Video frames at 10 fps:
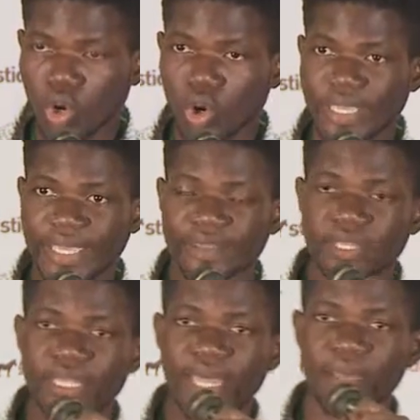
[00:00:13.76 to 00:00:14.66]

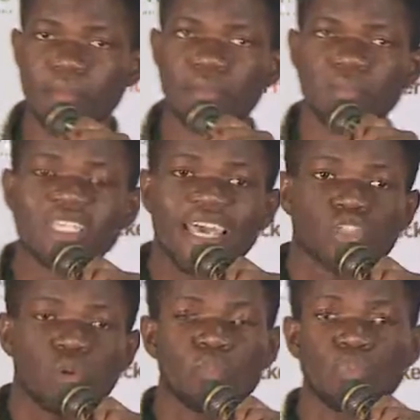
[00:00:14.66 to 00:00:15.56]
Okay, there are
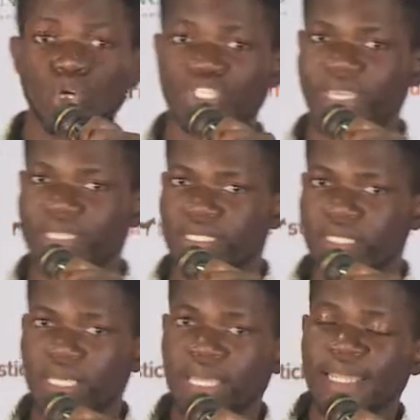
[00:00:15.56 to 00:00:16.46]
some
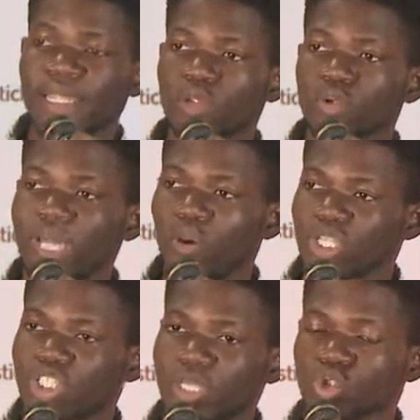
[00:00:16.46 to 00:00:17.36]
projects that were
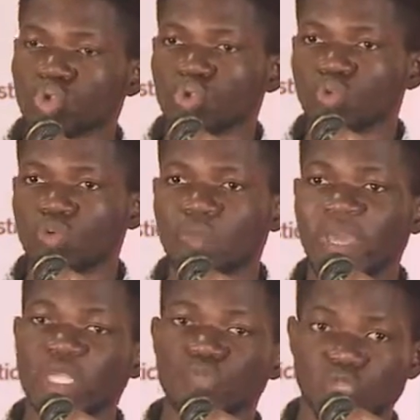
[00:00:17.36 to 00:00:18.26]
trying to
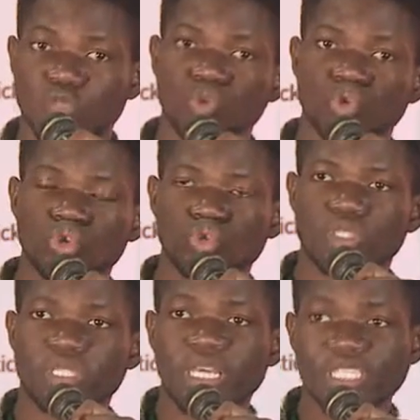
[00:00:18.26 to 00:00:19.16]
make it possible to
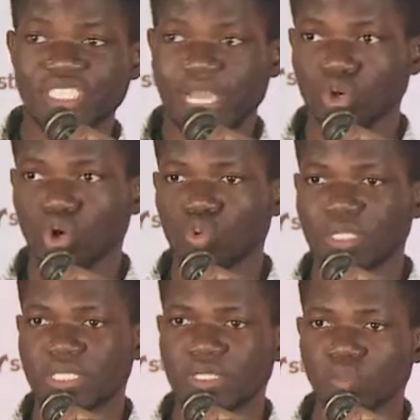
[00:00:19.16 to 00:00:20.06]
use Django
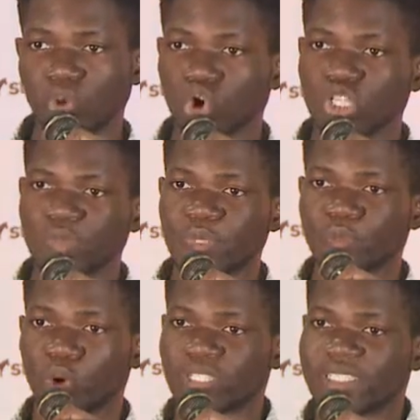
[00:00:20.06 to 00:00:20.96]
with
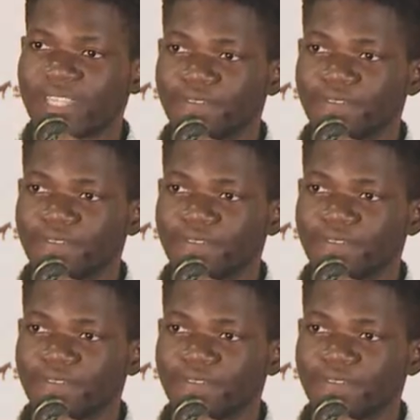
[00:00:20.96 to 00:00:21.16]
MongoDB, but